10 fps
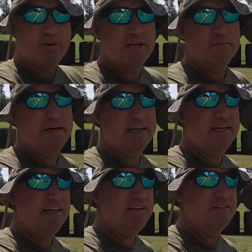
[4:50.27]
bring it back
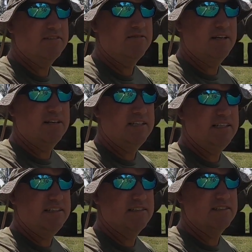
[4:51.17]
here while
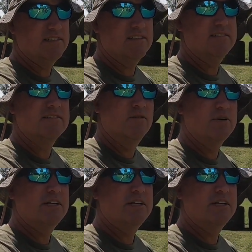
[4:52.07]
he is going to